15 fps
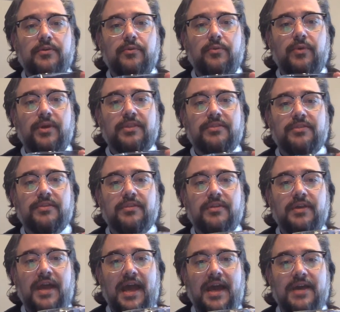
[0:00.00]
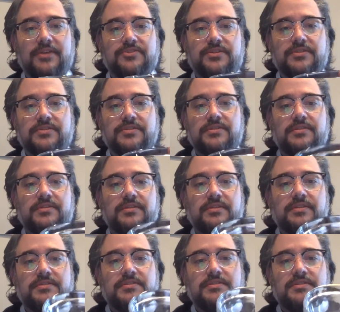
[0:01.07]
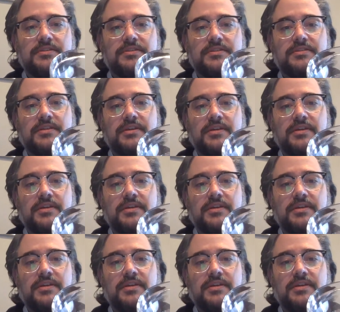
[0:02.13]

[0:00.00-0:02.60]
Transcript: with ashes. This is just